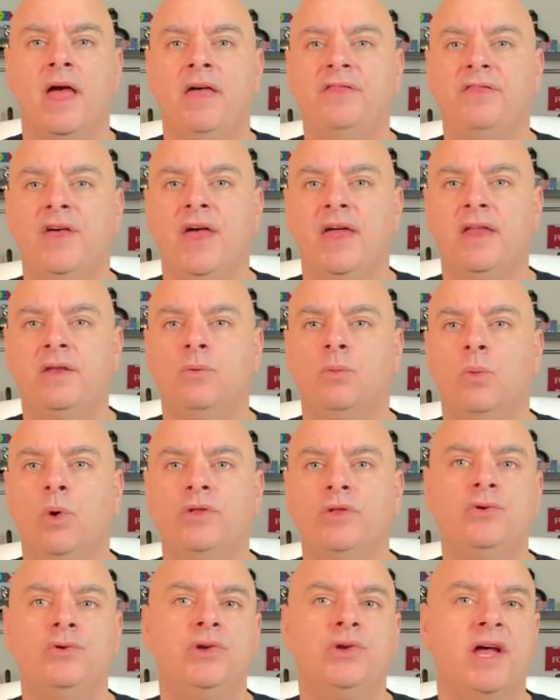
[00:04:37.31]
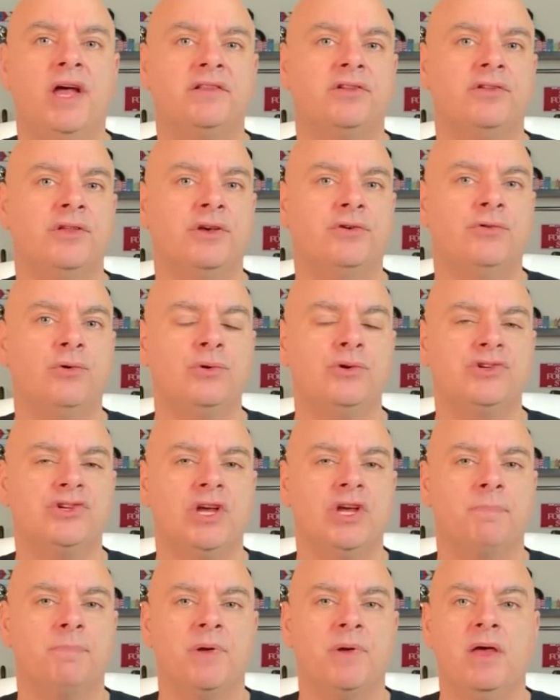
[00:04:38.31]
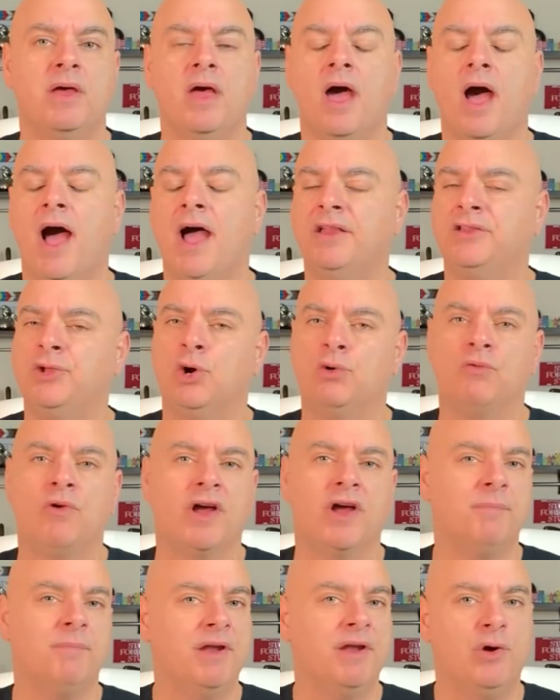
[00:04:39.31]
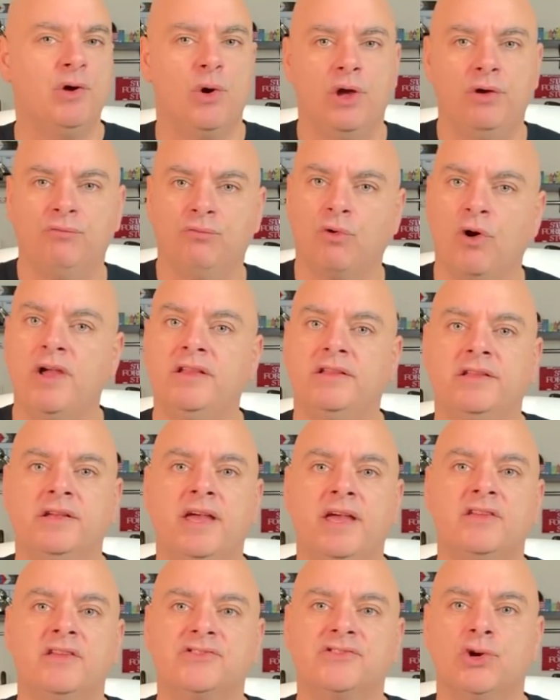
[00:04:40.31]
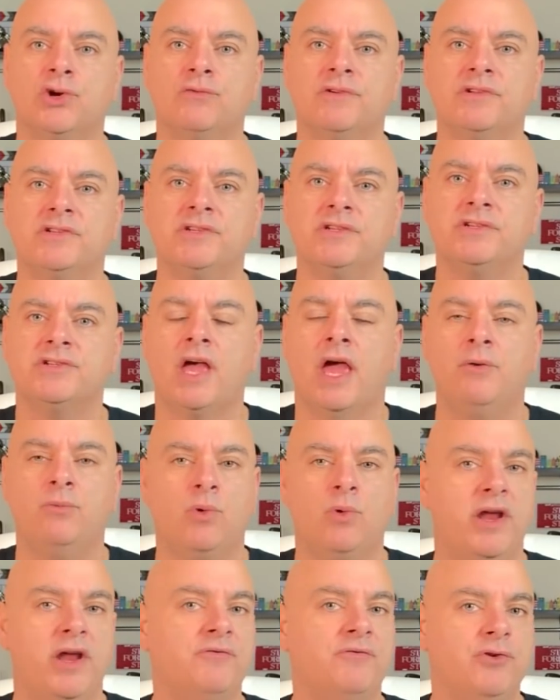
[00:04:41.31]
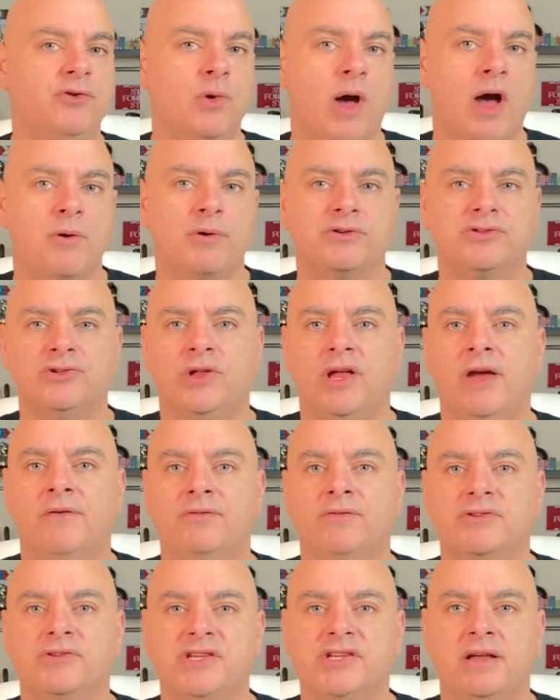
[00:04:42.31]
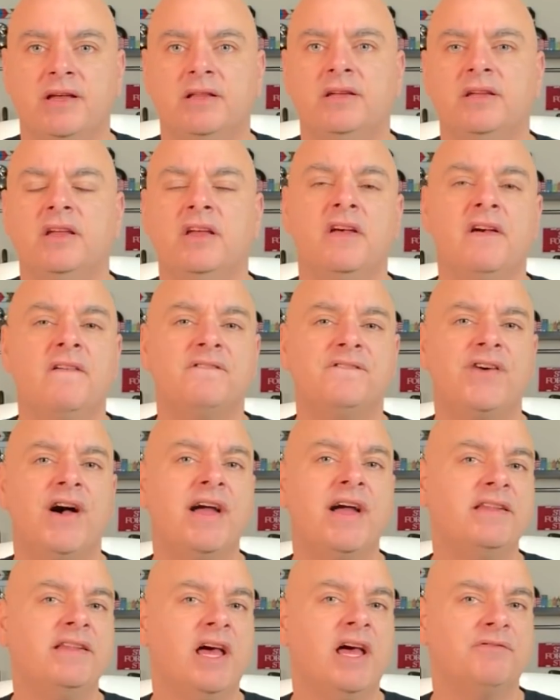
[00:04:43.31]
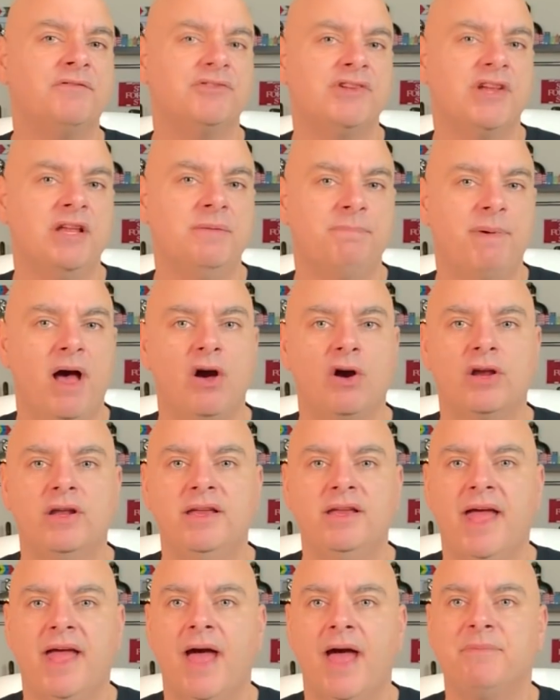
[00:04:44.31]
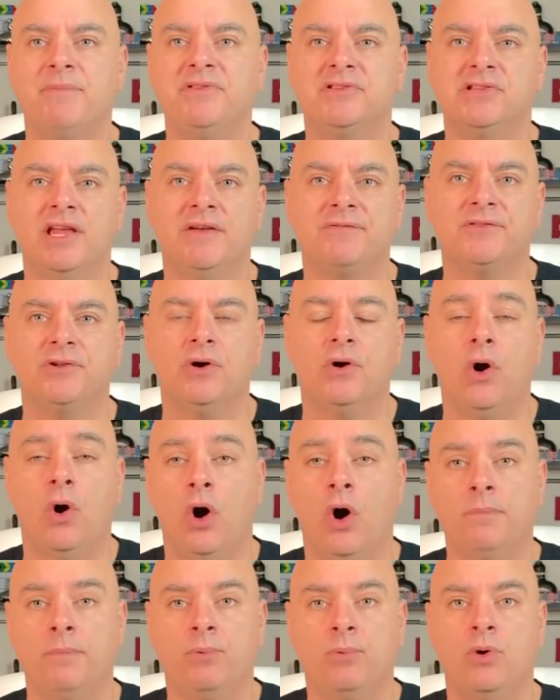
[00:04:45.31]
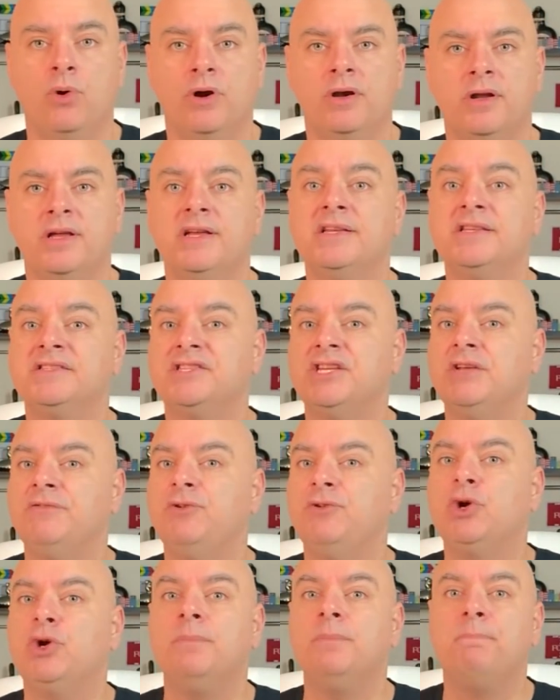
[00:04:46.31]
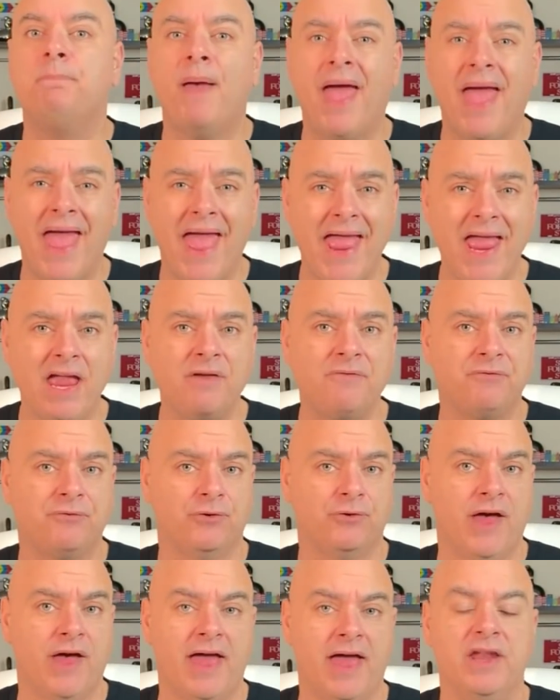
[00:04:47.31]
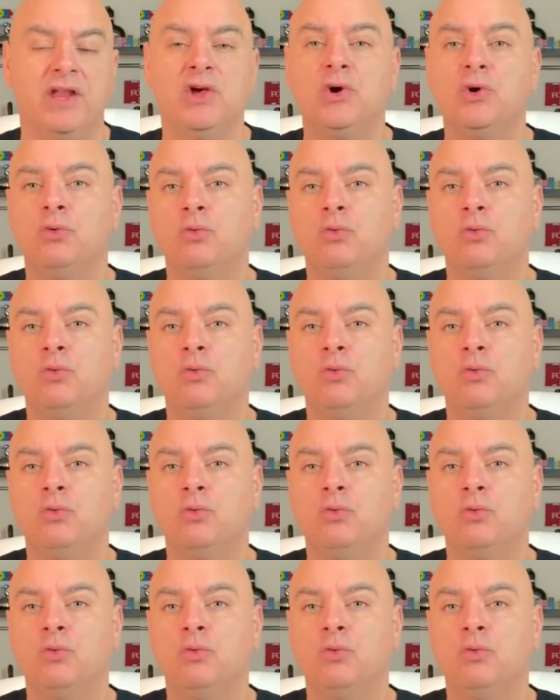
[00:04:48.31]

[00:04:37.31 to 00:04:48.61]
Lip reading: And then when you get to the cruise ship, I don't recommend going right to guest services. I'd wait a few hours till after sailing. Find out if there's any balcony cabins left on board. See if you can pay for that